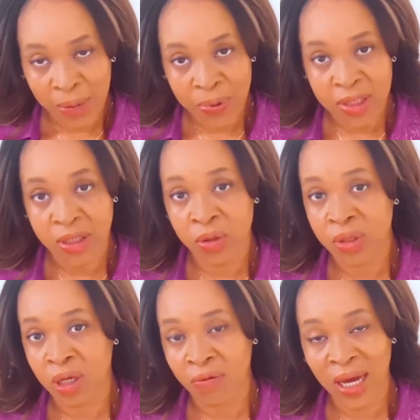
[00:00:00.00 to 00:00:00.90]

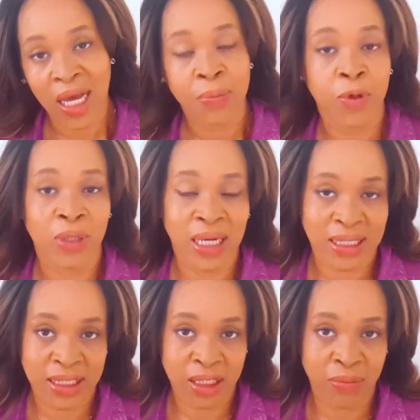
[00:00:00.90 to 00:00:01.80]
episodes of
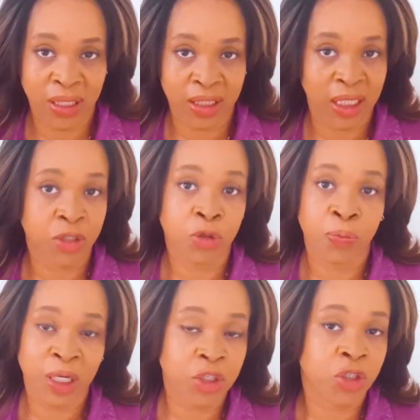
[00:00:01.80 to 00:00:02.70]
hypoglycemia. Your
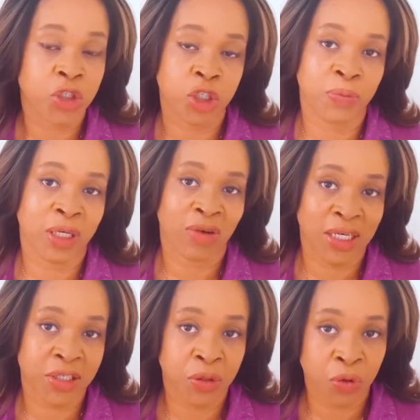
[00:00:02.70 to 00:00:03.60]
blood sugar shouldn't be
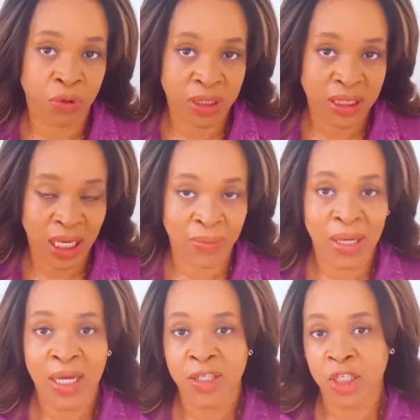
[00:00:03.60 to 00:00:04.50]
crashing all the time
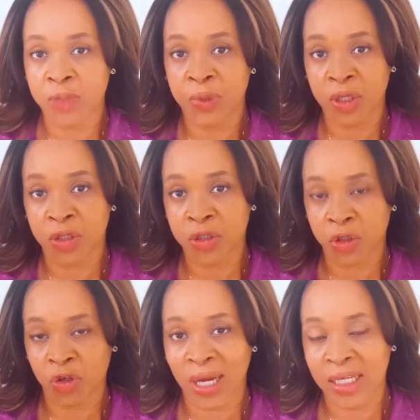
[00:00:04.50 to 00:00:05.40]
just because you're
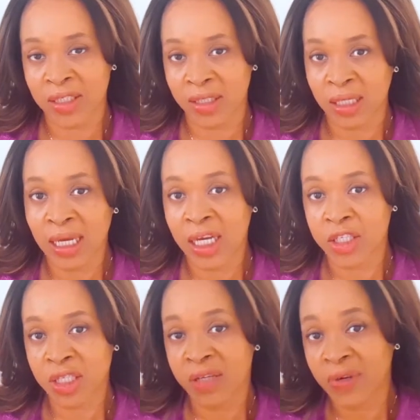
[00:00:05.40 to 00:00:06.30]
trying to
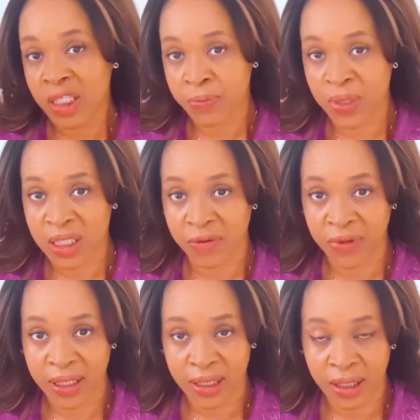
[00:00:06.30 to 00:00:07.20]
achieve a
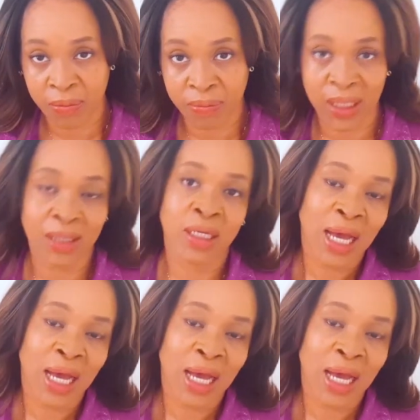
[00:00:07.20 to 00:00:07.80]
specific number.